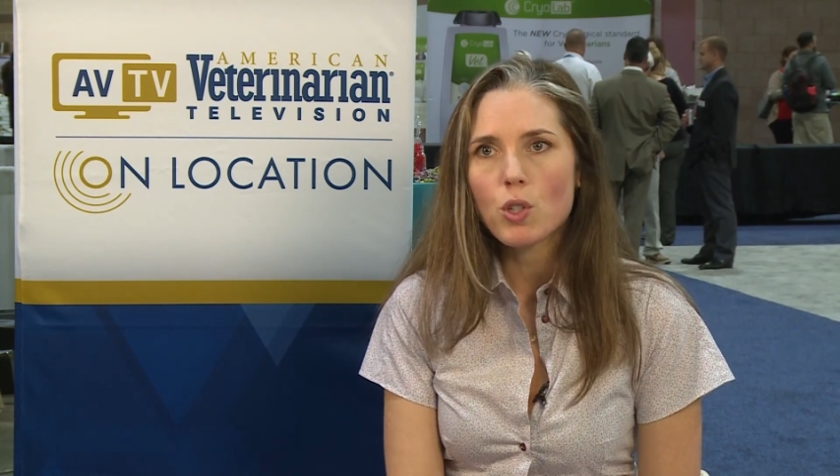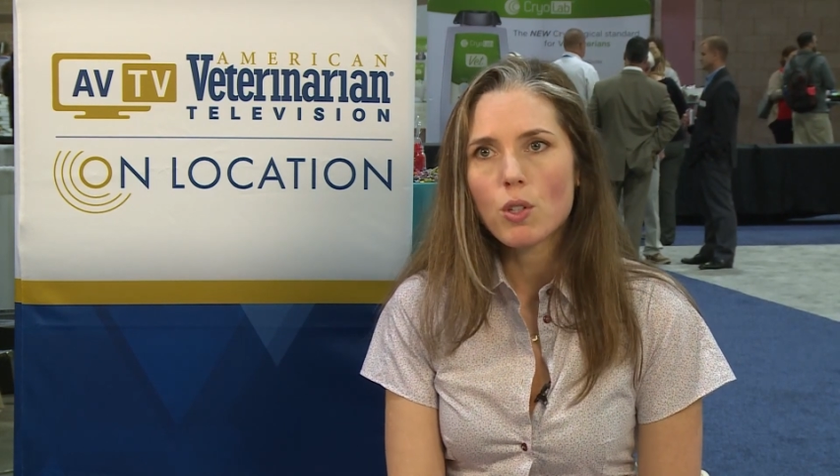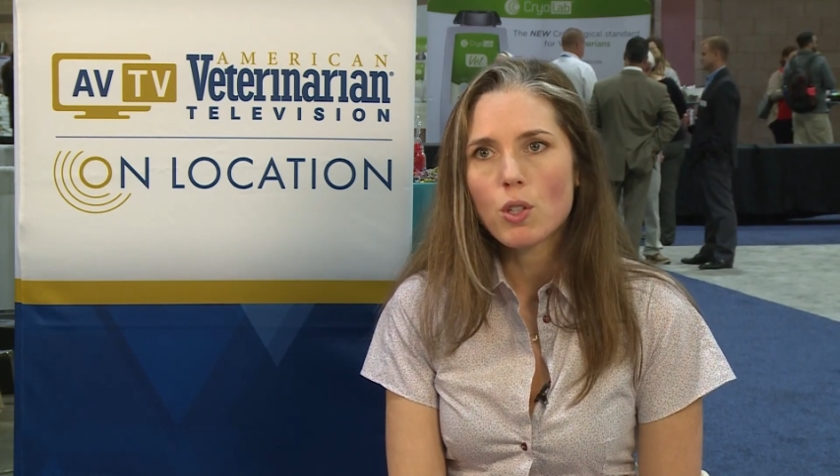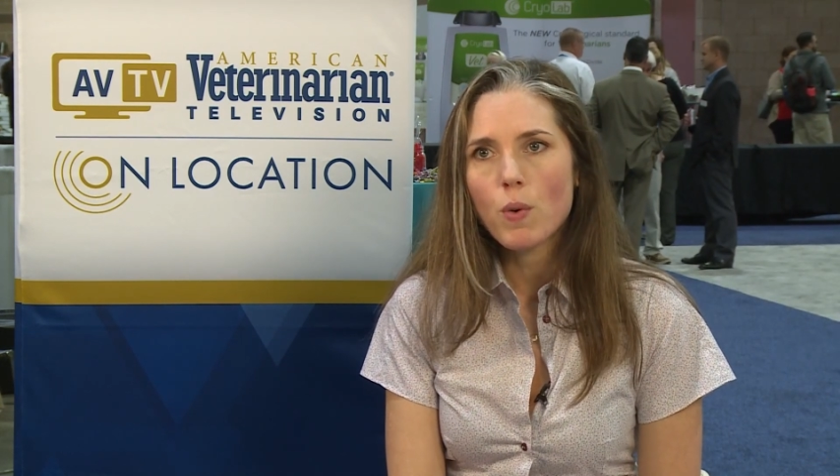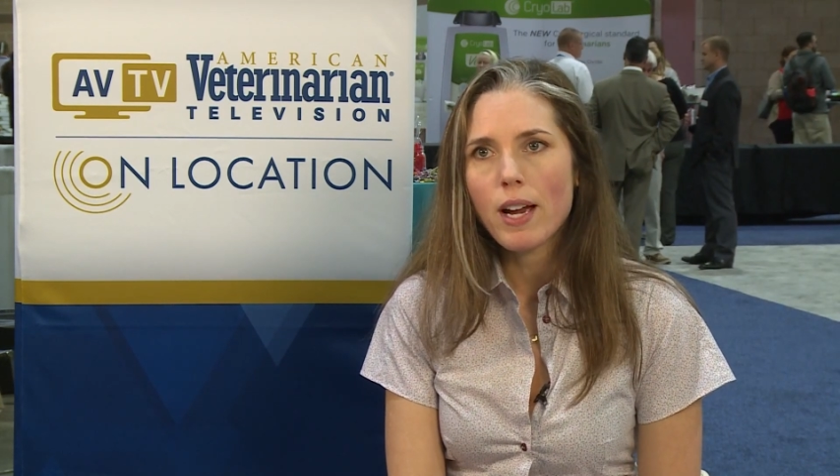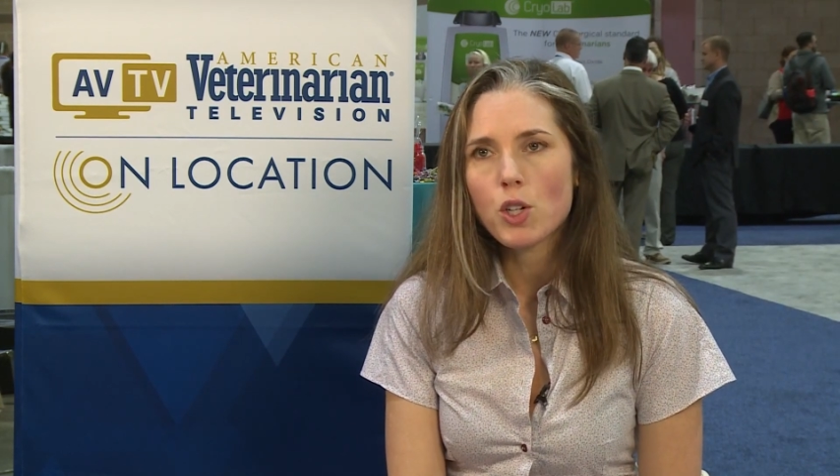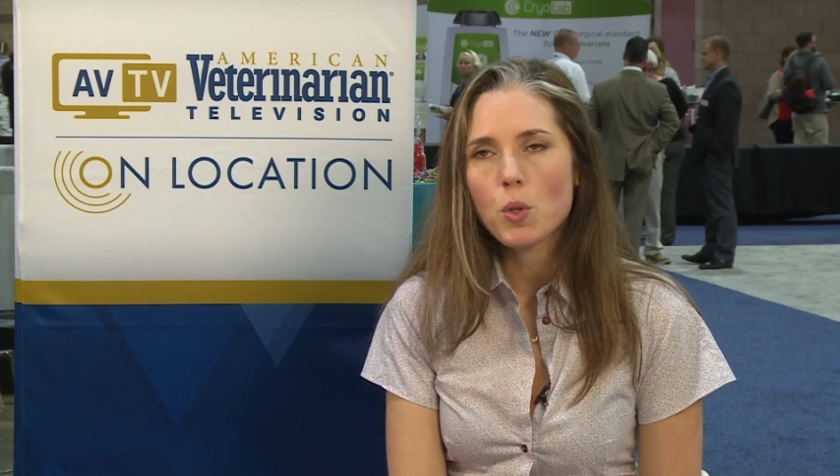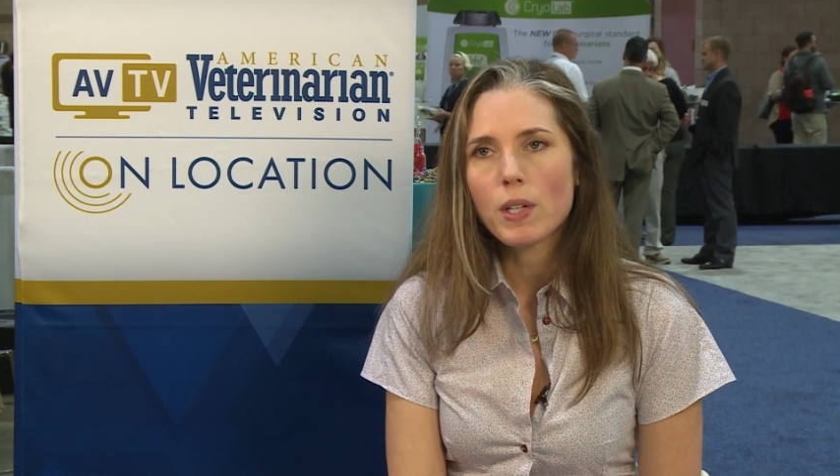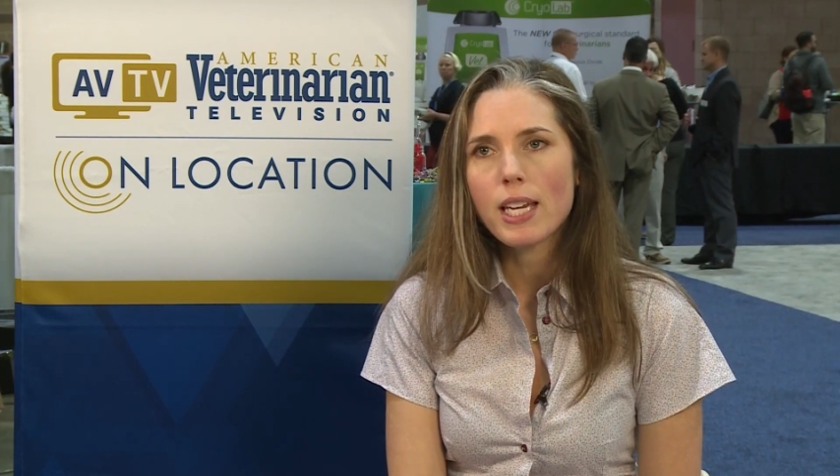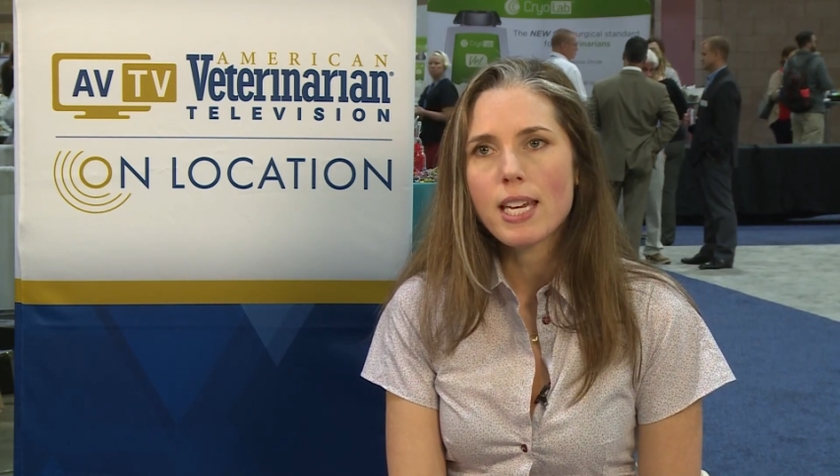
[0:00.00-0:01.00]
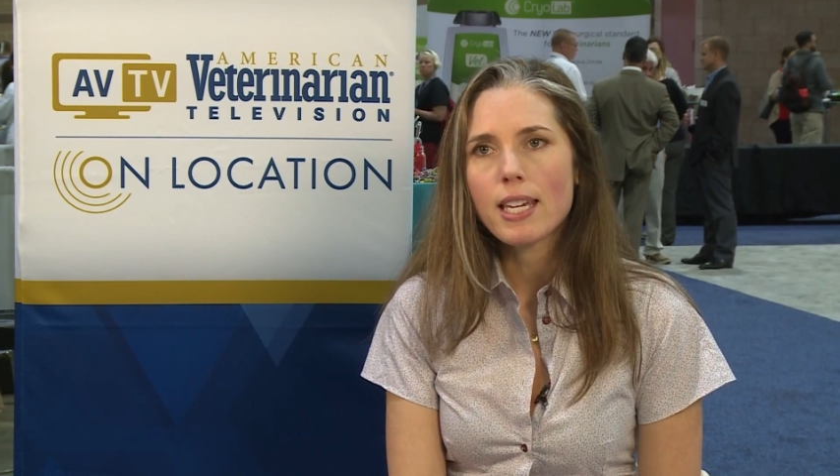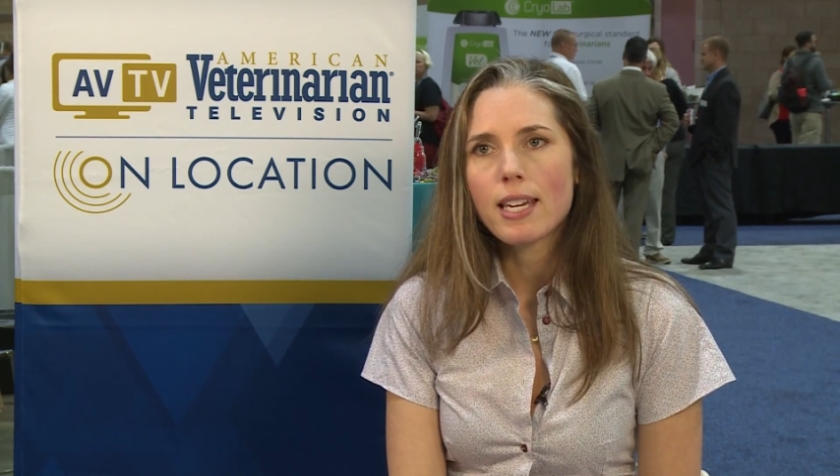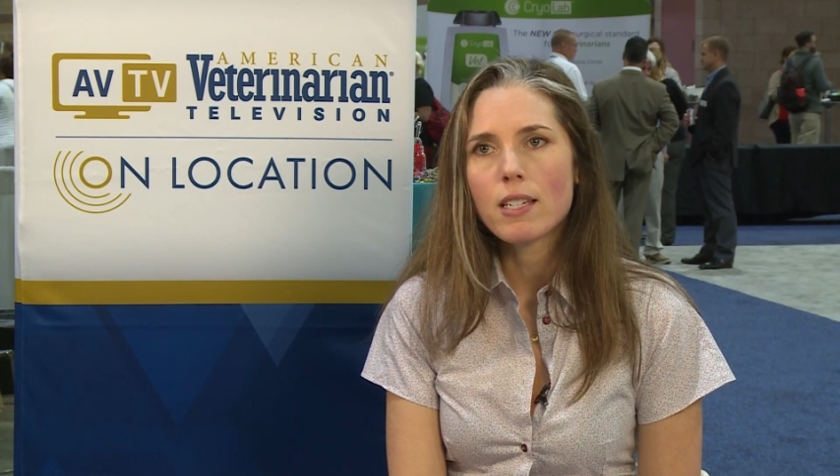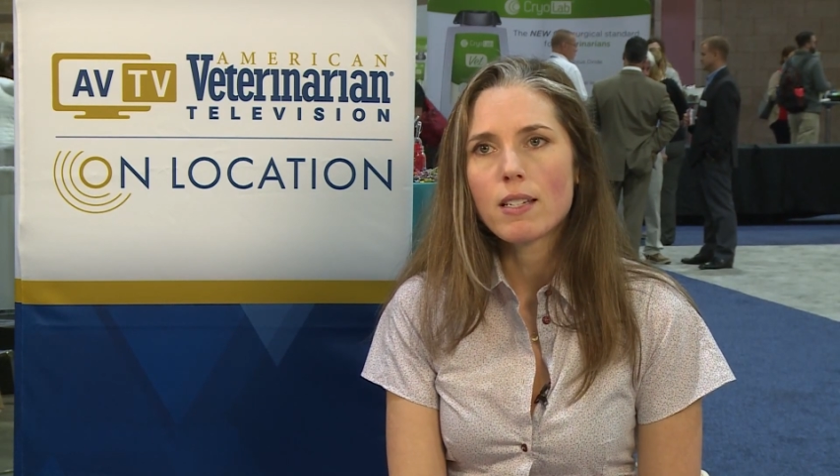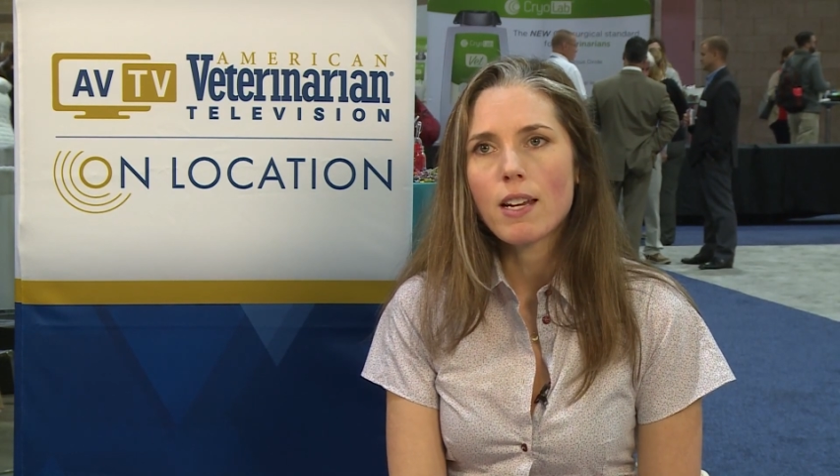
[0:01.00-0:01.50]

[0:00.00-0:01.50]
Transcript: You actually can